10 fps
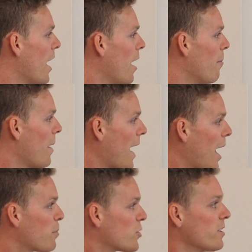
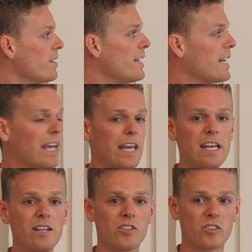Absolutely
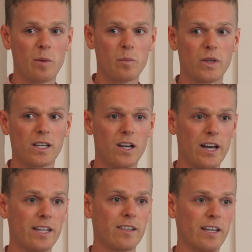key to something
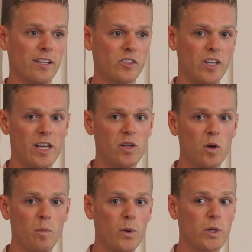like this in
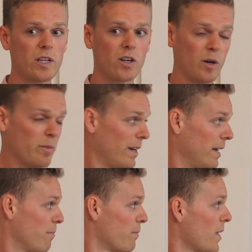your body copy